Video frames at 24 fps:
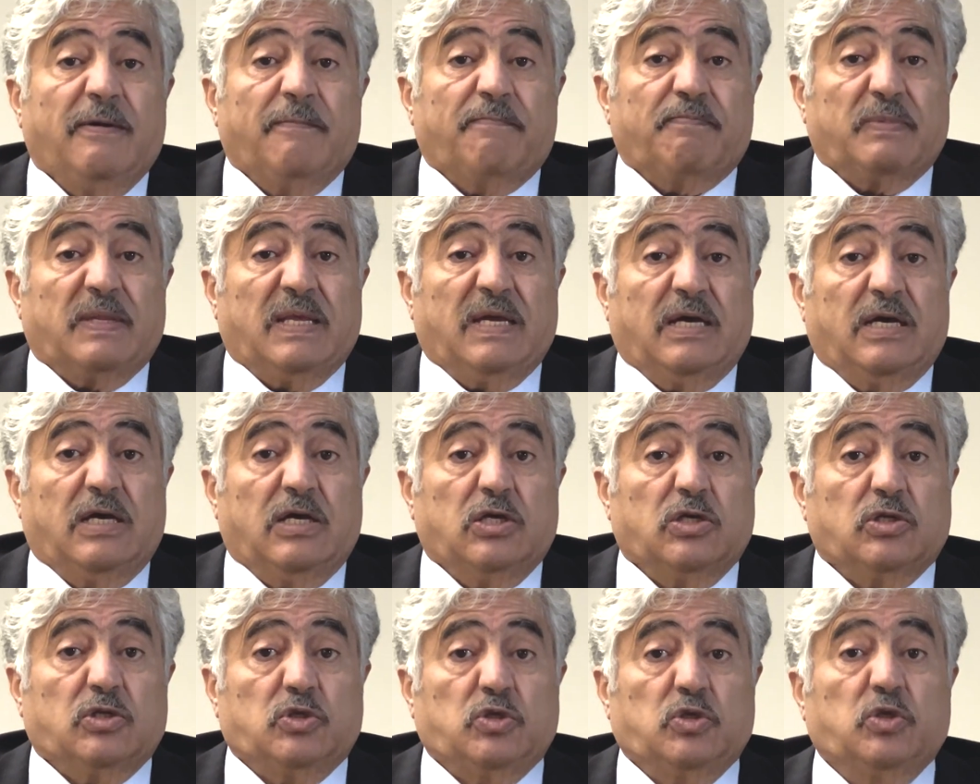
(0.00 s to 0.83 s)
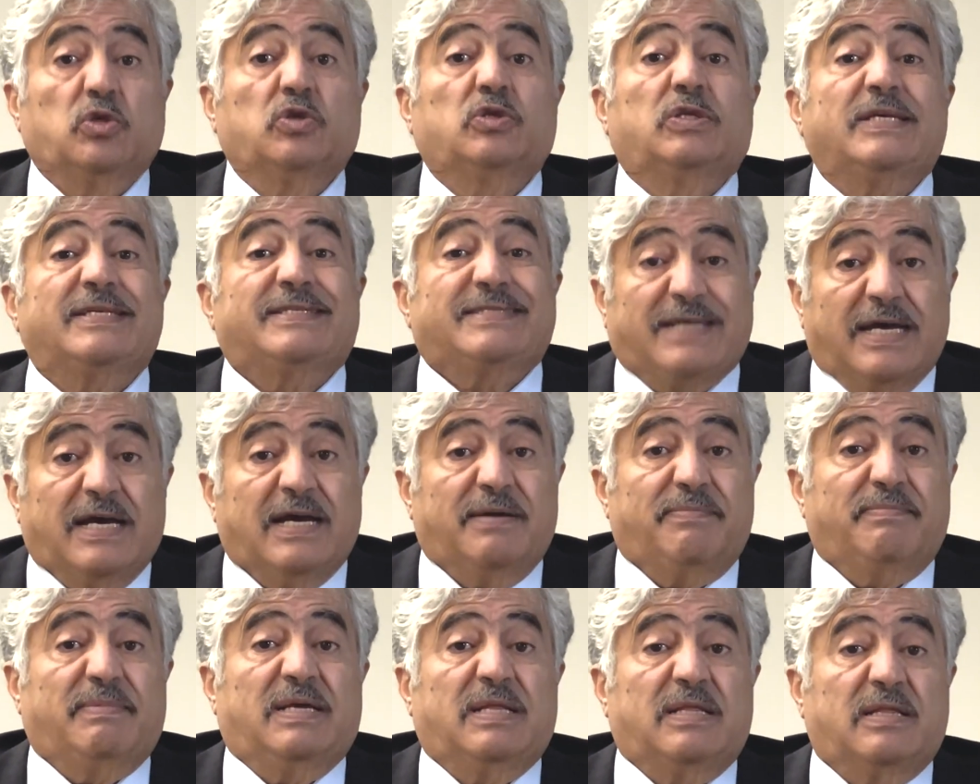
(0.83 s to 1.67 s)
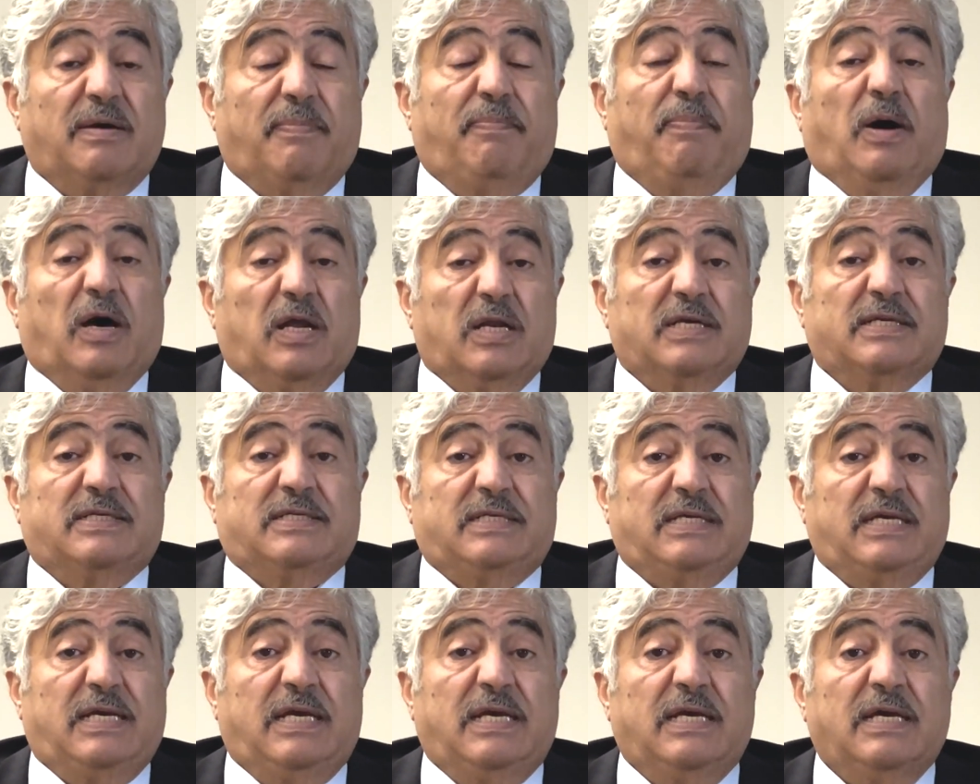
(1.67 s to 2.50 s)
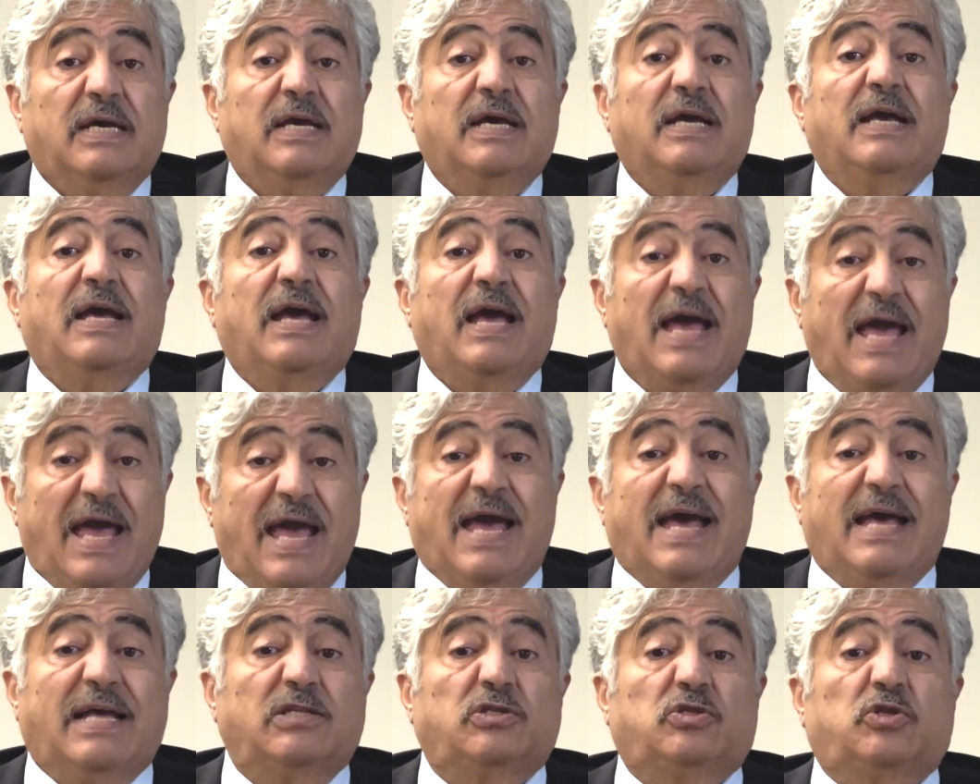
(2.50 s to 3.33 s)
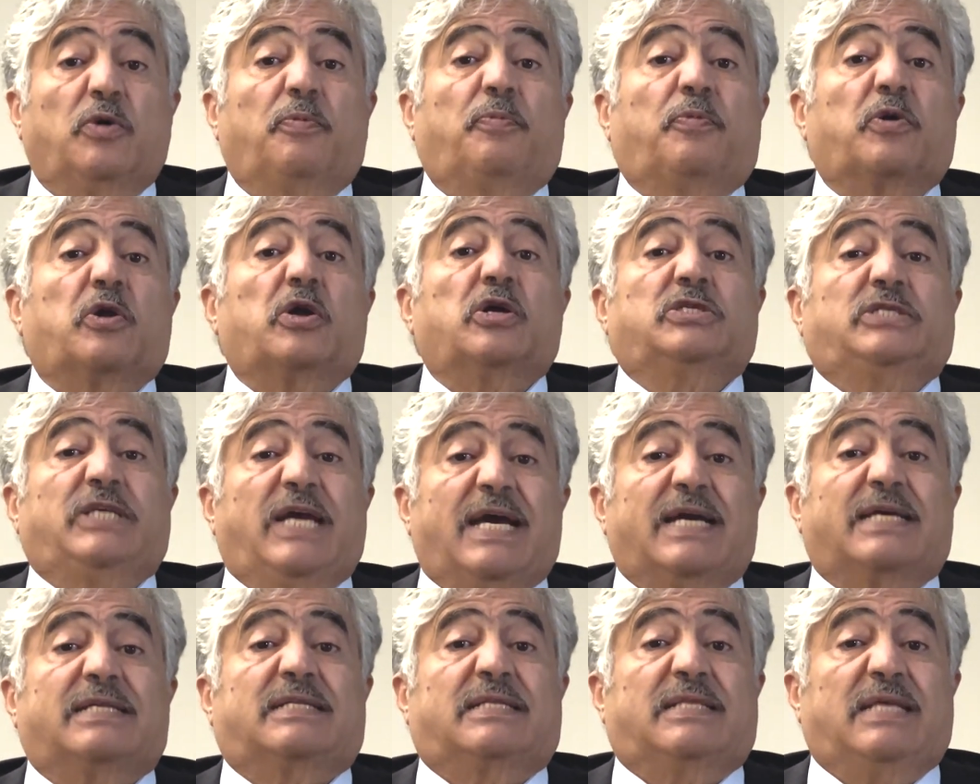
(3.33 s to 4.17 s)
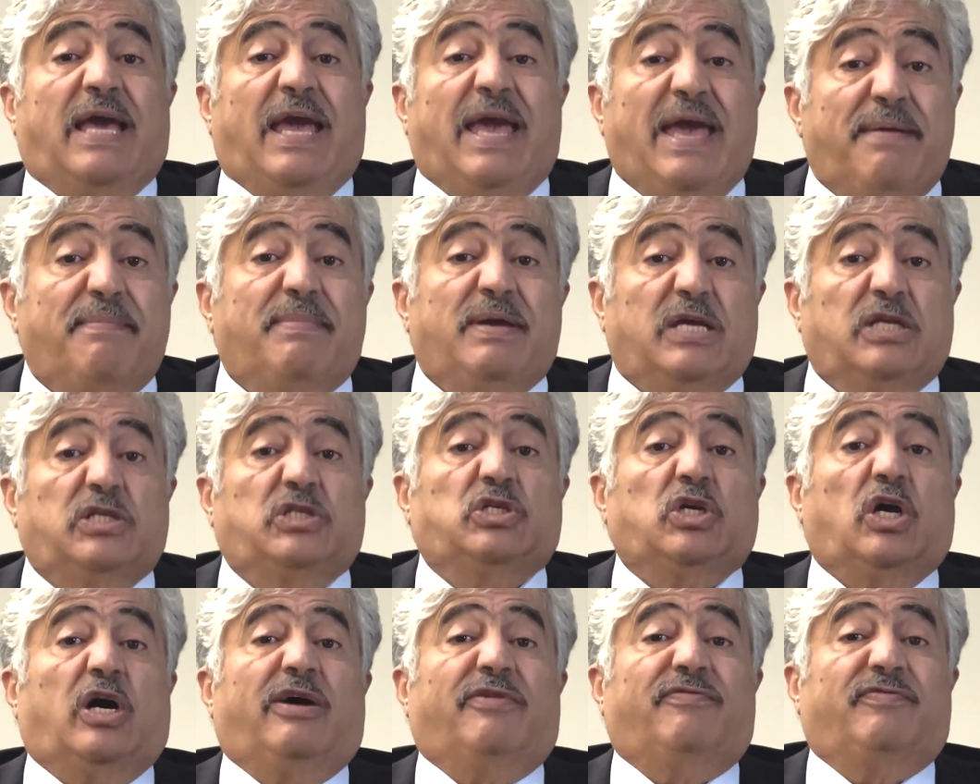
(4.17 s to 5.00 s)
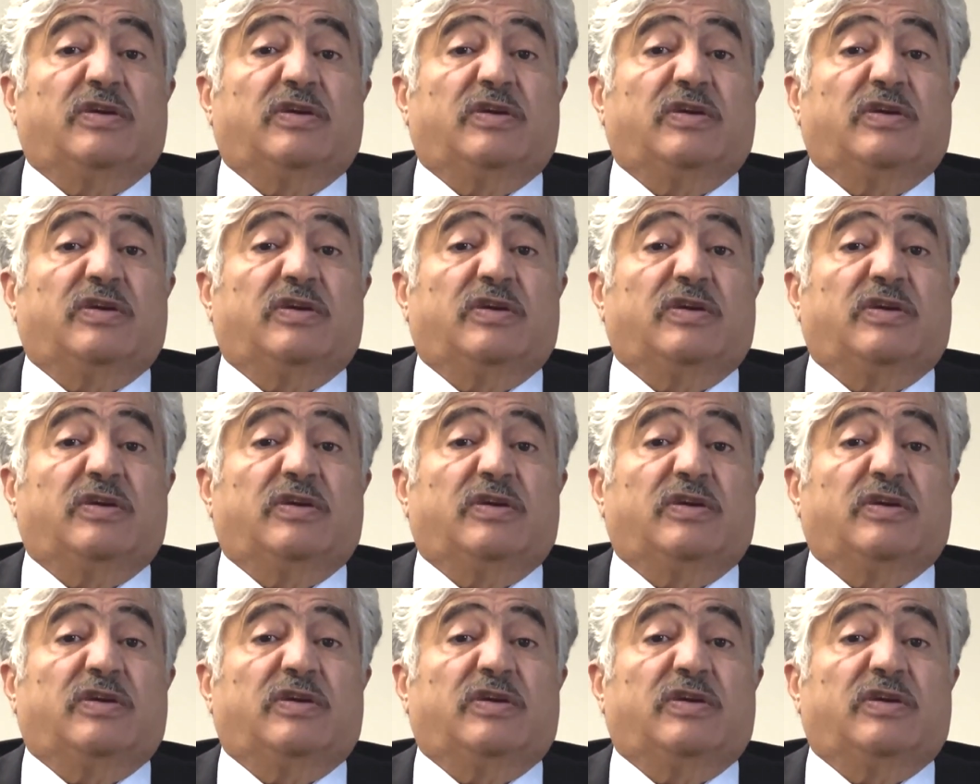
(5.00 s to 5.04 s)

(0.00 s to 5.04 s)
to determine the policy and to project the image of